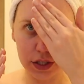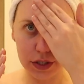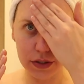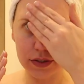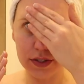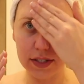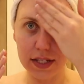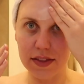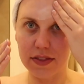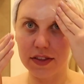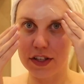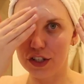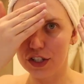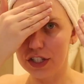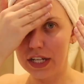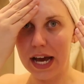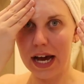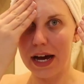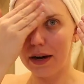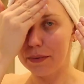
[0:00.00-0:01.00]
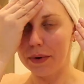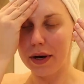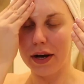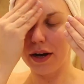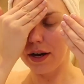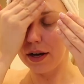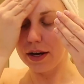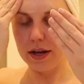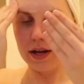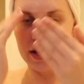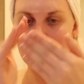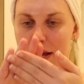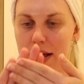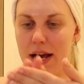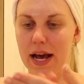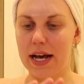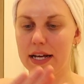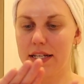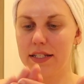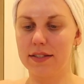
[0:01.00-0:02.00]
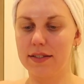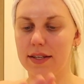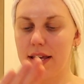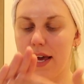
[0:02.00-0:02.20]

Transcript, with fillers: used in the shower as